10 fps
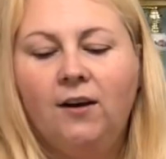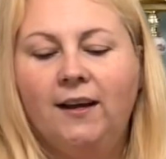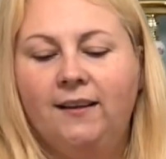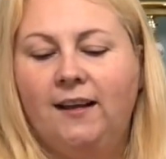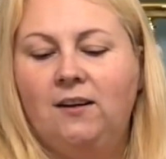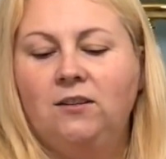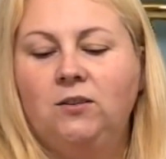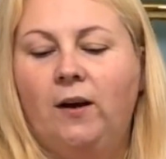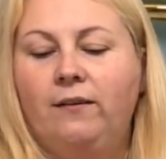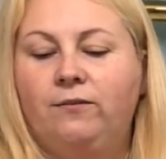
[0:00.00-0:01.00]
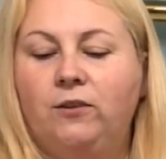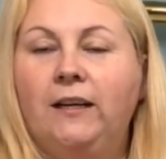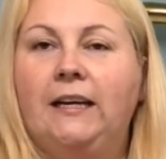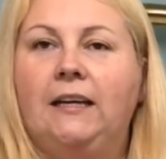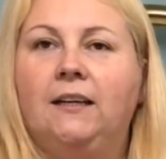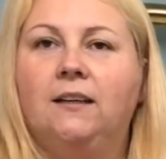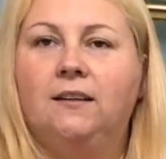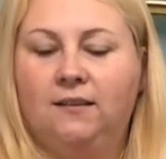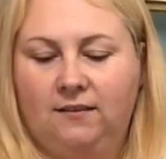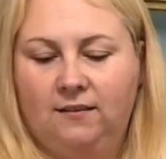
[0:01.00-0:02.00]
Okay, that looks quite funky.
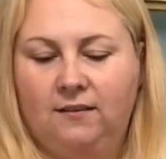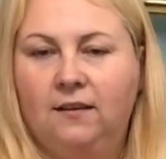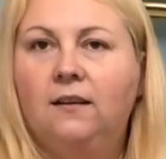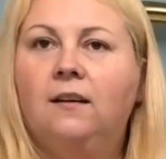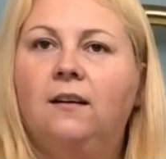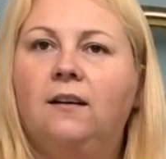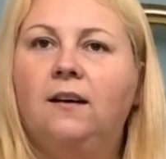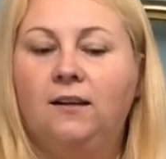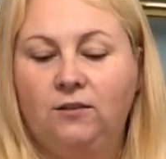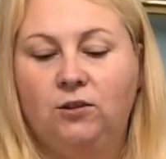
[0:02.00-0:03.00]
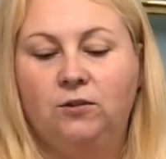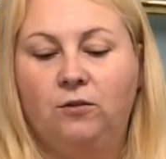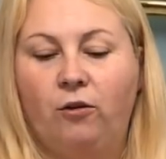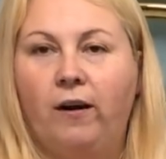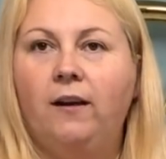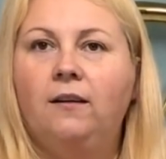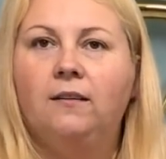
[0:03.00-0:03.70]
In just grey.